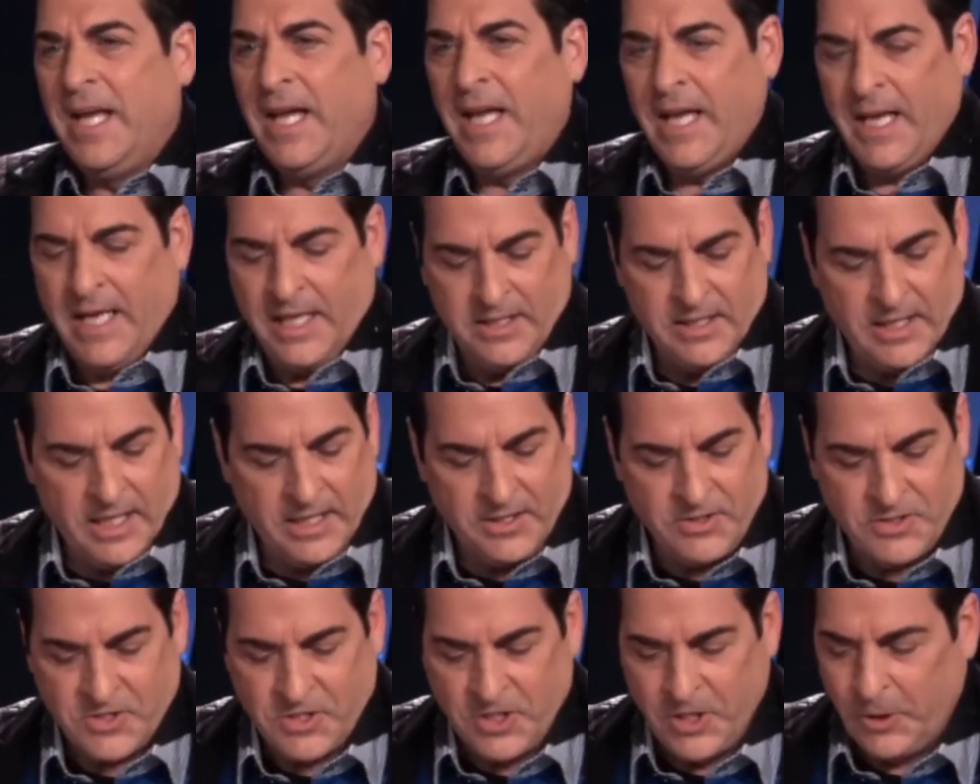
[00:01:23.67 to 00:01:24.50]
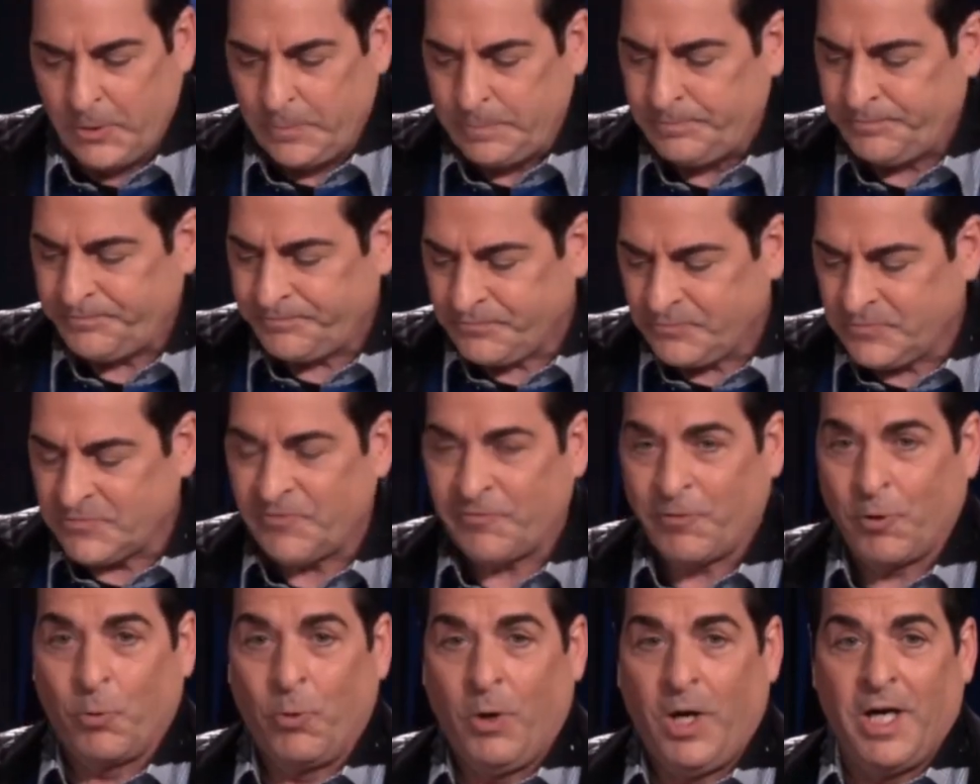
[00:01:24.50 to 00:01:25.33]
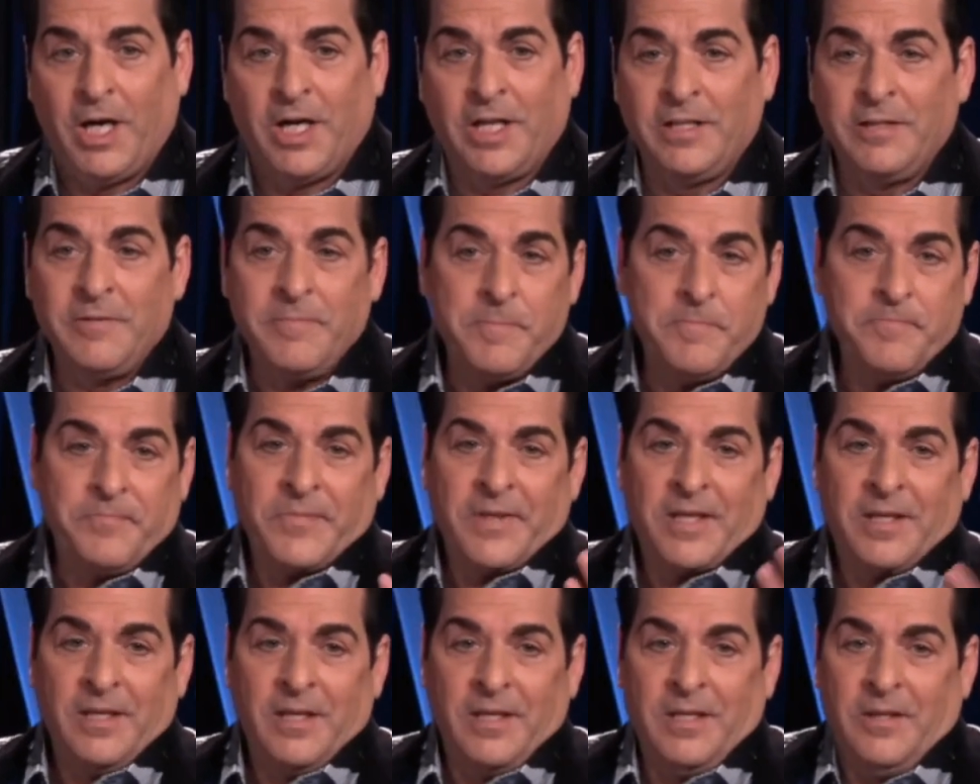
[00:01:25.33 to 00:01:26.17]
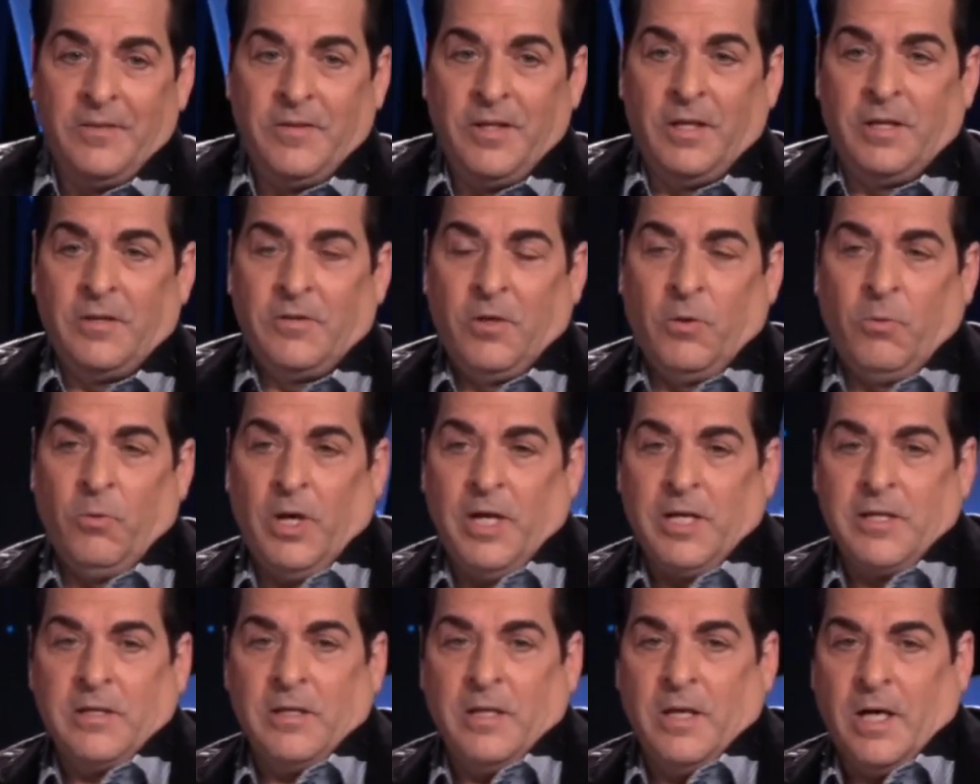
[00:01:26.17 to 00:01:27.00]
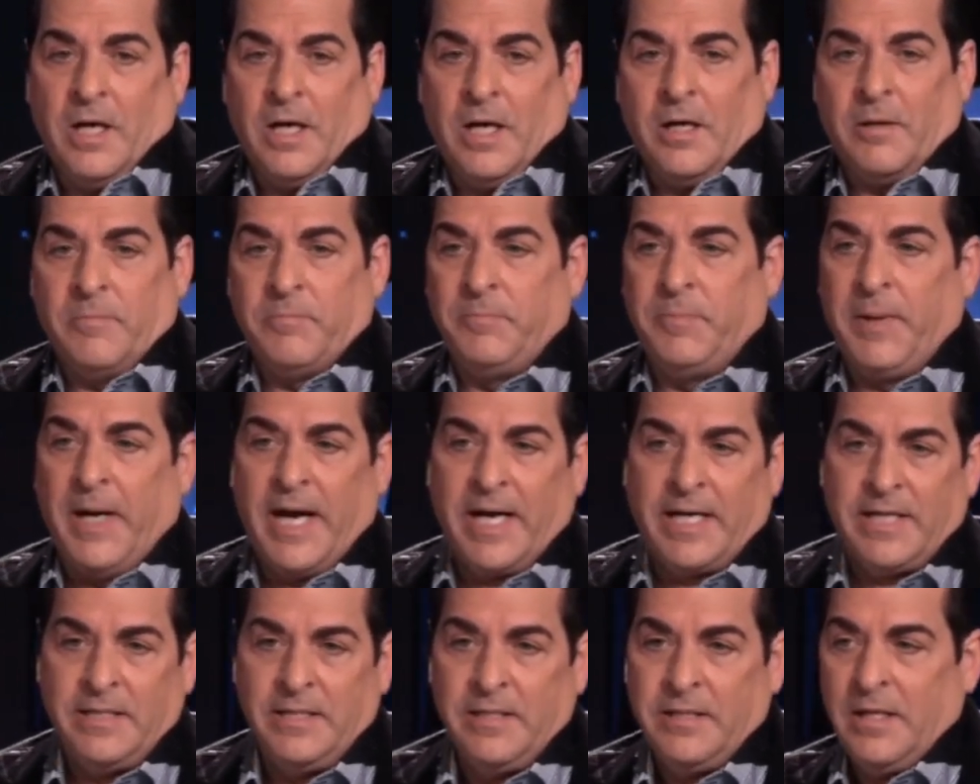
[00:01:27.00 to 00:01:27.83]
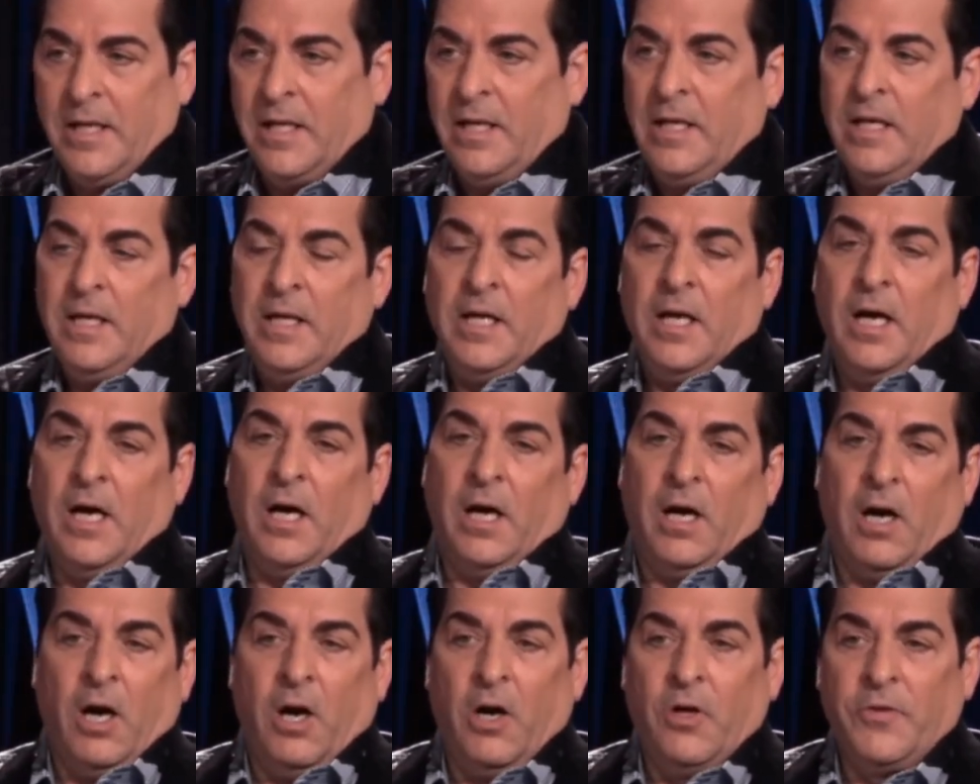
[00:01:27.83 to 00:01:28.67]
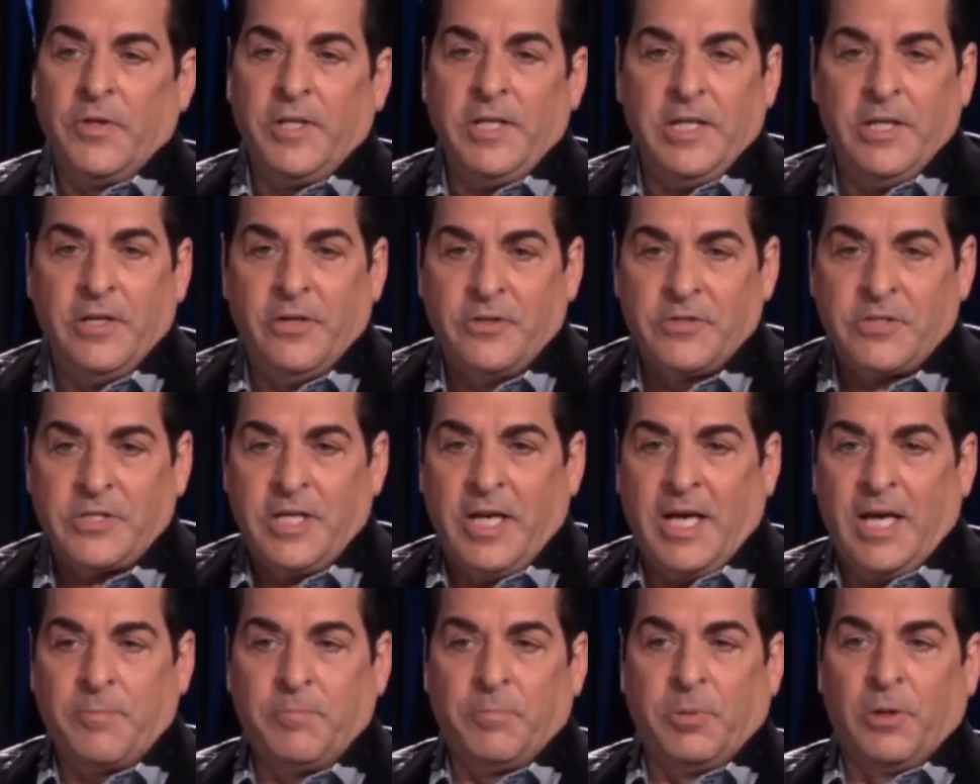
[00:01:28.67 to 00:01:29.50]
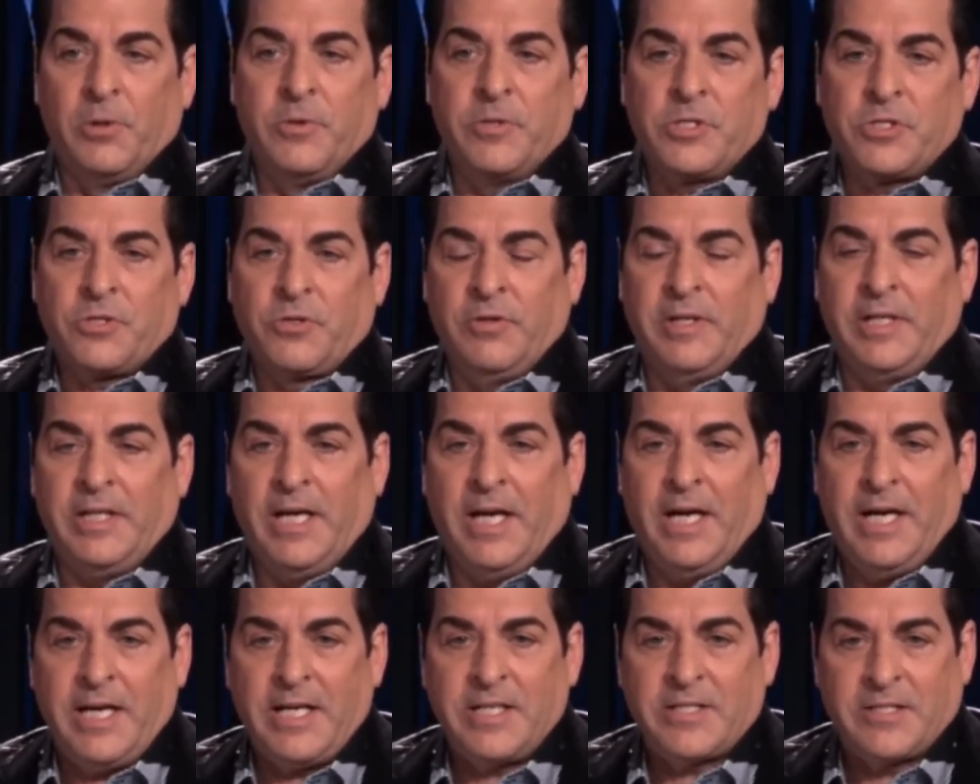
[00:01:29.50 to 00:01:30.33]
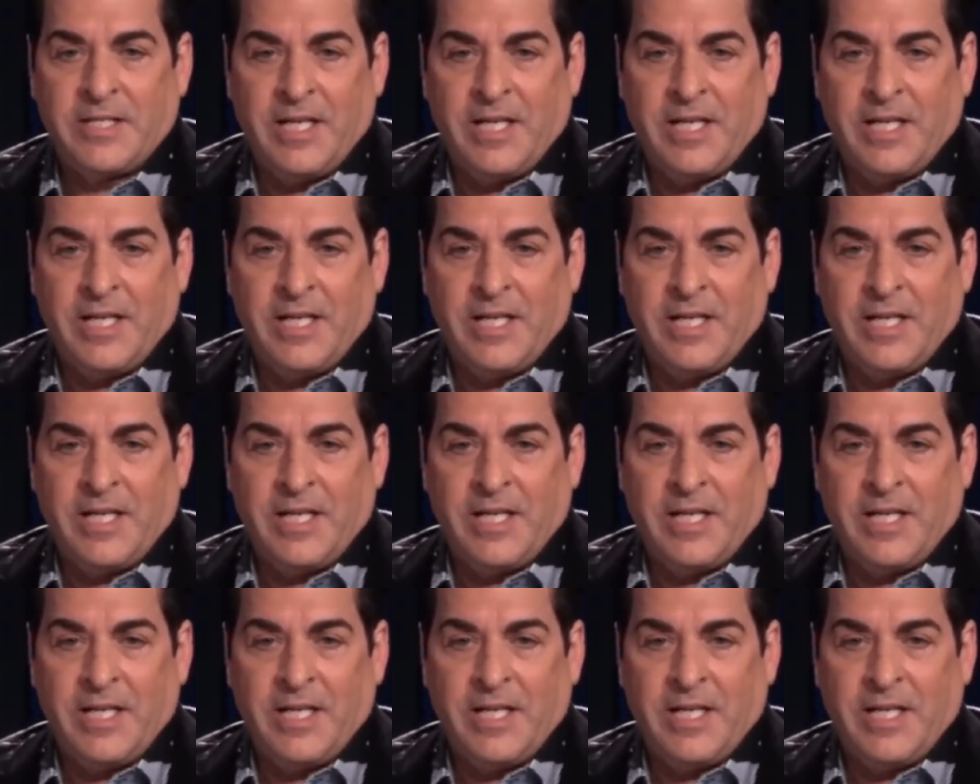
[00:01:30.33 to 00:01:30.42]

And so for one, the one Biden, all the years he had bluish green eyes.